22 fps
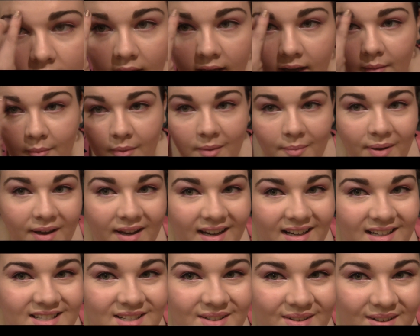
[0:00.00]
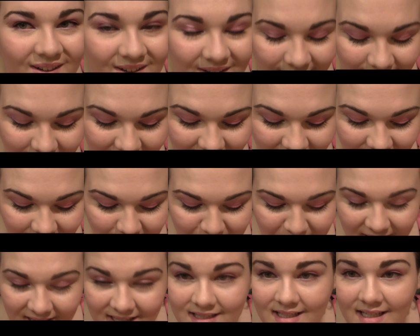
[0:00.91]
camera, but I do it on a regular
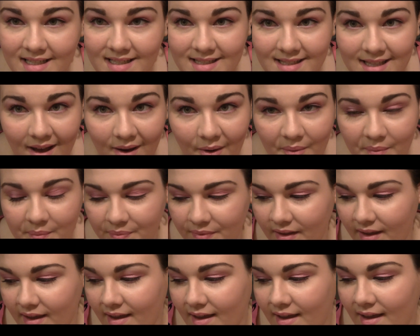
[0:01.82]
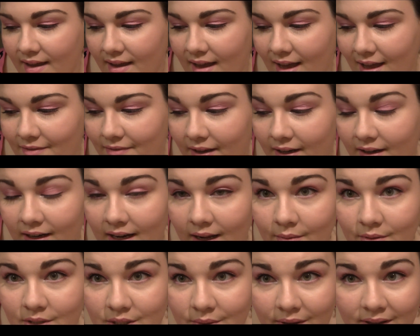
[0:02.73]
basis, so I figured
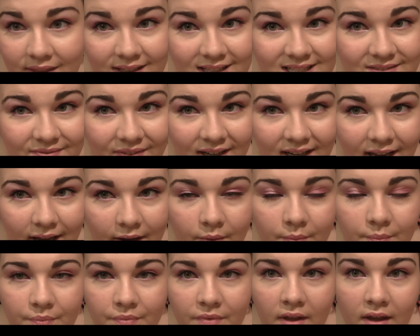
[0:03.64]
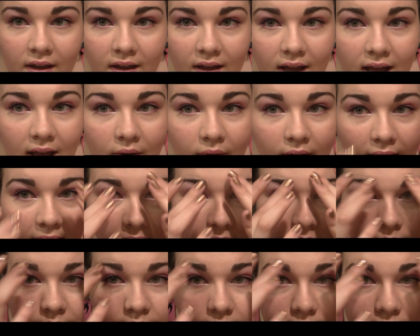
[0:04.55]
I would do it in this video. Okay.